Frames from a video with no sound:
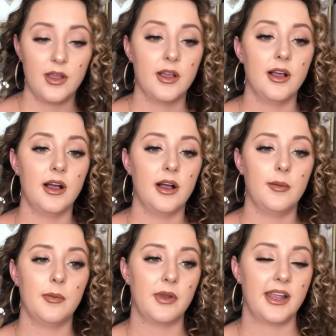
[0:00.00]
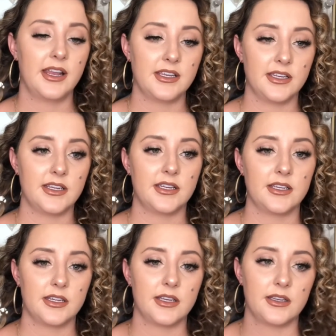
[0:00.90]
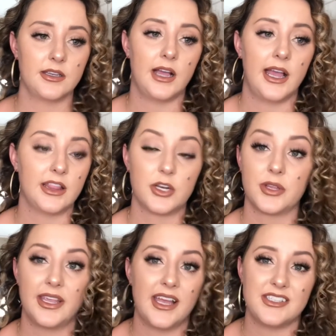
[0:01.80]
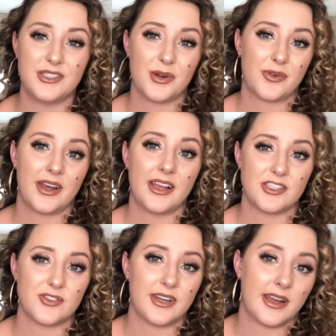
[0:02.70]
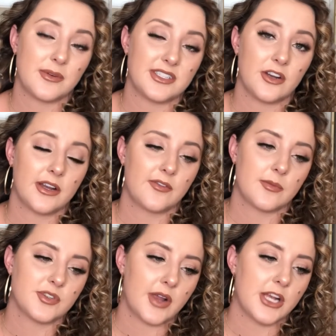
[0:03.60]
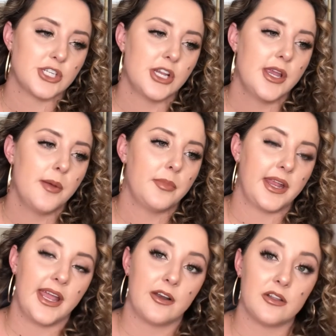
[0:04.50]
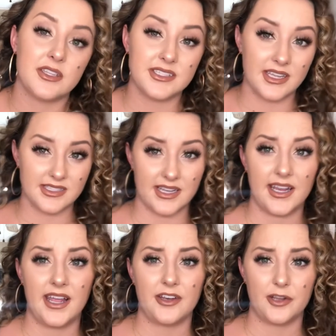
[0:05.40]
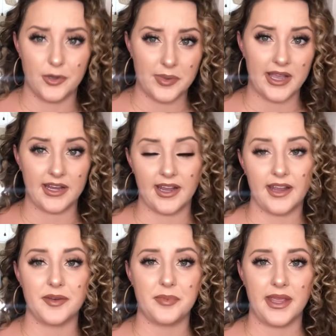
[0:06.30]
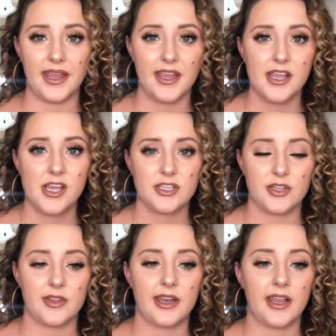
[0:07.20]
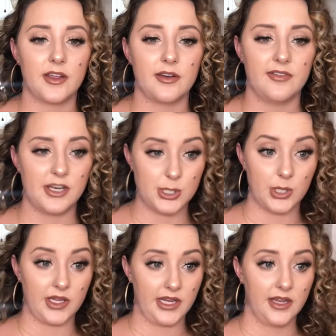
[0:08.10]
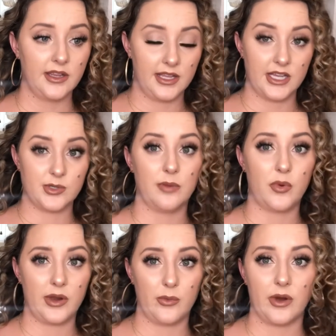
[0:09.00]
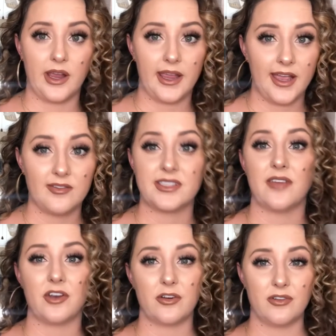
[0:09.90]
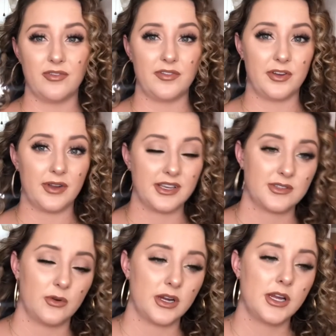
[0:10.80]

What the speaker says: And when I literally had 0 credit history, and I was starting from scratch. But I had all these things that I had to go back and I had to pay so that I could eventually get to a point where I have a 750 credit score.